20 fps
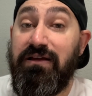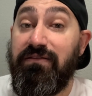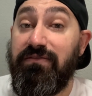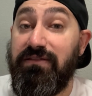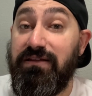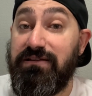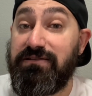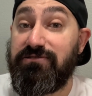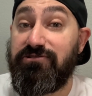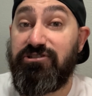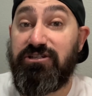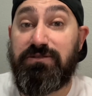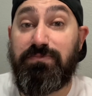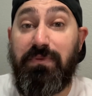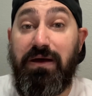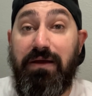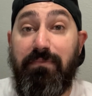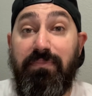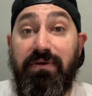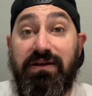These are just
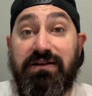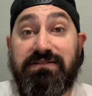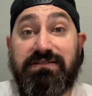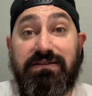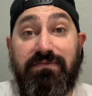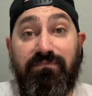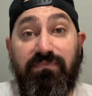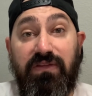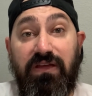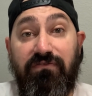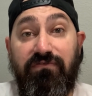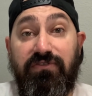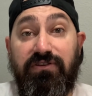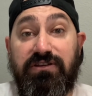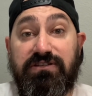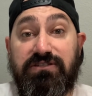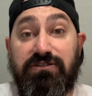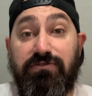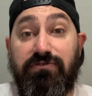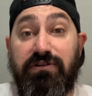my picks. If you
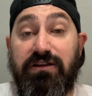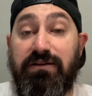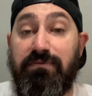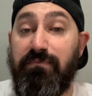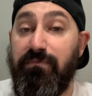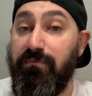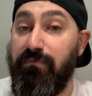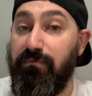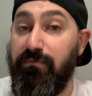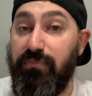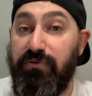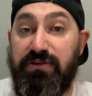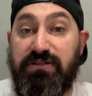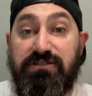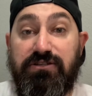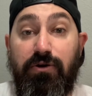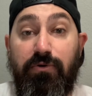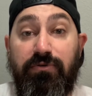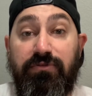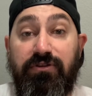disagree, please
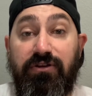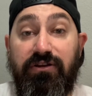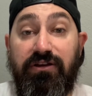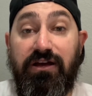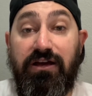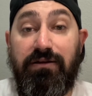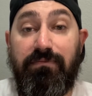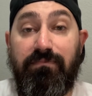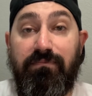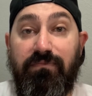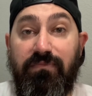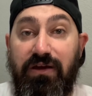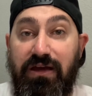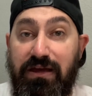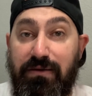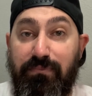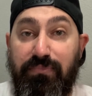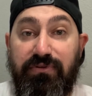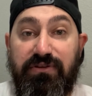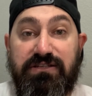go with your gut,
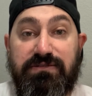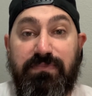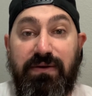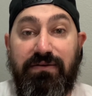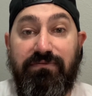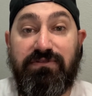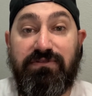and please bet